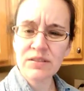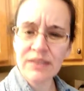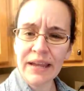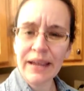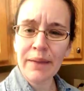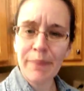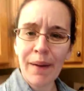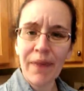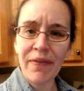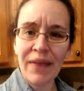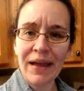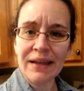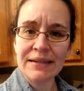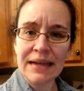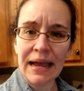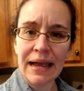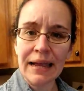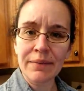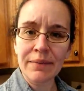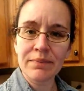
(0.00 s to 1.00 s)
take about that
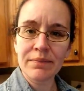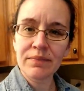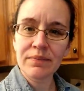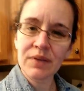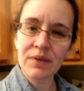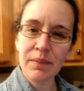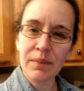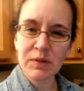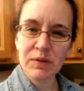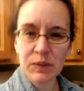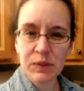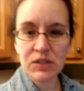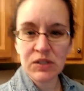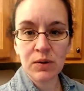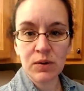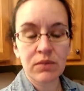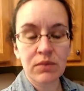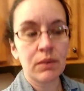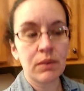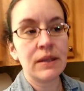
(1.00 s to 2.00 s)
time, uh, between two
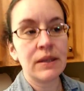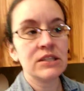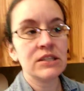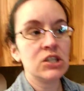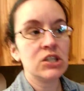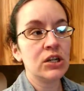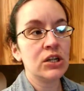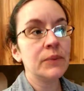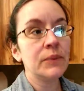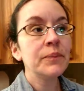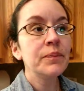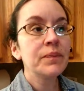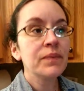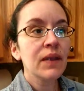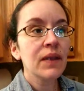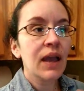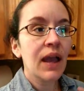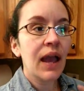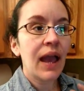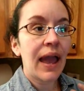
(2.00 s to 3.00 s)
and three weeks to do.
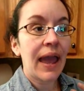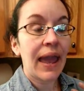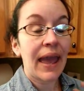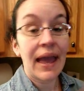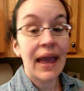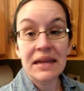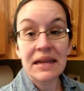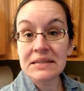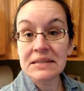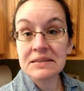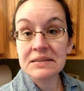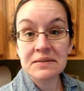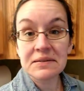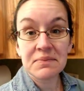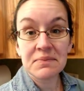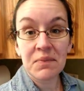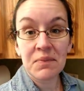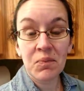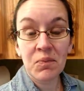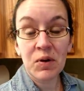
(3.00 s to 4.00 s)
And
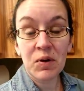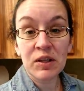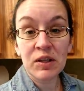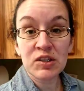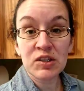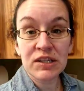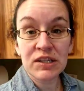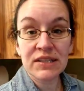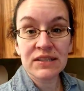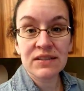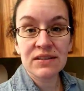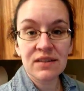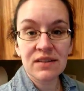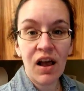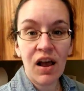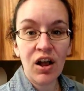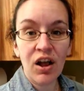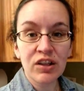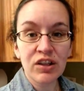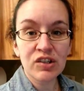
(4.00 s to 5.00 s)
we'll just
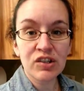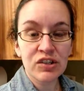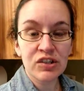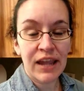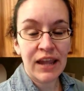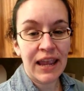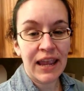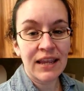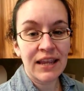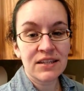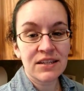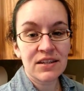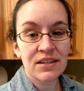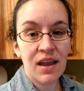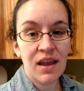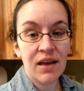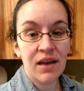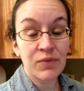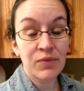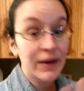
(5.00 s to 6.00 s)
alternate.
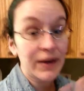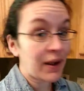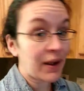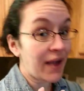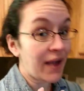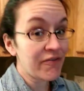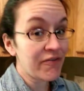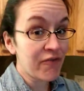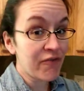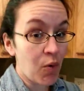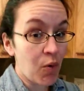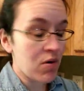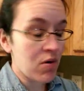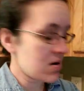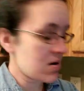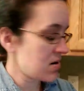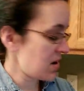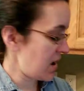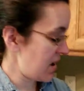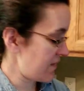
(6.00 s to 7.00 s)
Uh, right now, I have
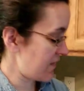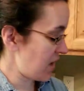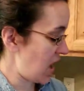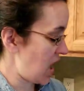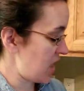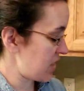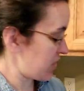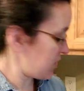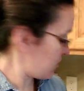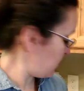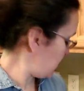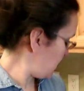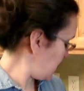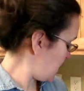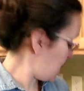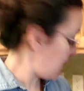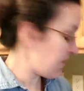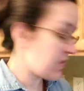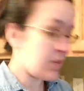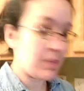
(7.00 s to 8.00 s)
four. I've got
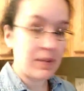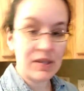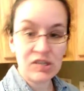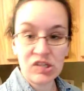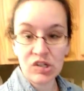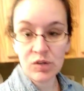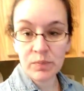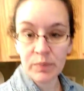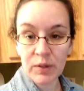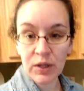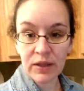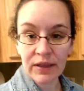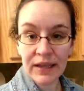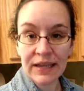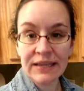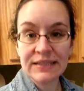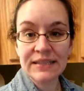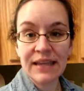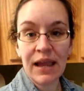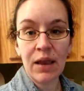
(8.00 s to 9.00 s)
three of the BJU book
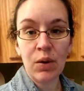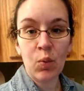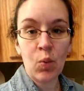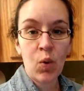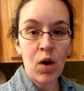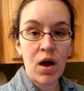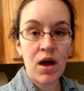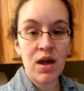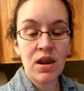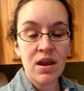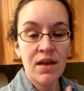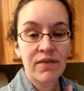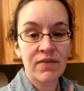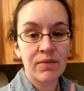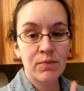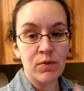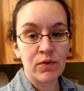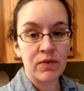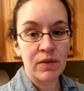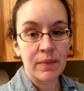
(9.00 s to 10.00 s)
links and one of the
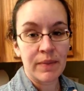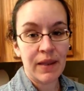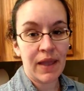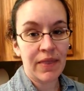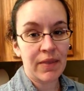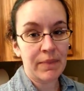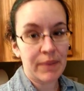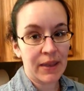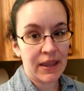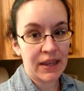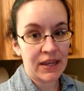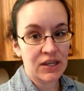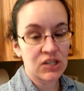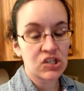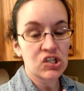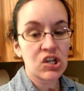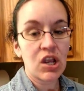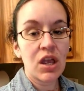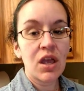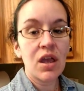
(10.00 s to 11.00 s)
Moving Beyond the
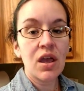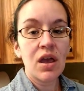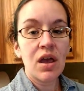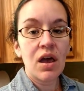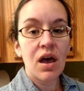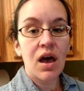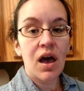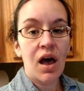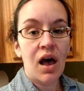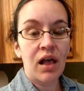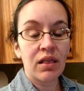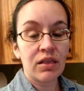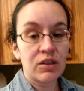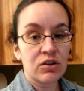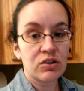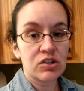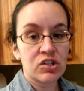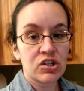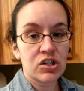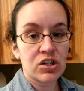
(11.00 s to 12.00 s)
Page uh,
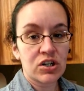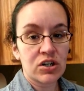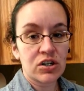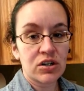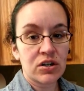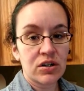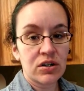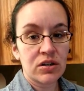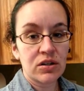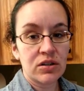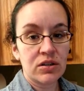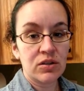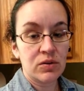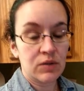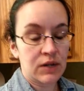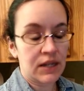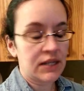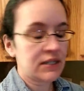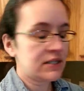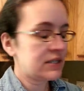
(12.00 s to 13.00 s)
literature
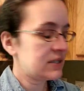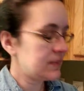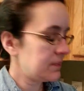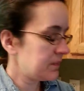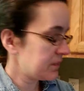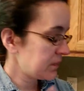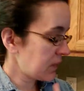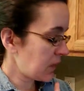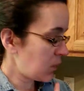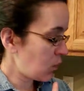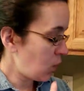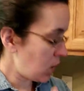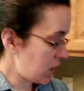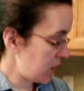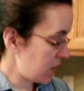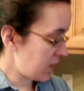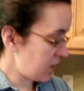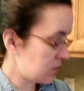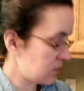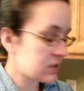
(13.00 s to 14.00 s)
units. One
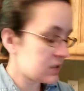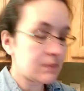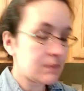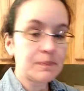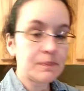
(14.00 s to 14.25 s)
of those.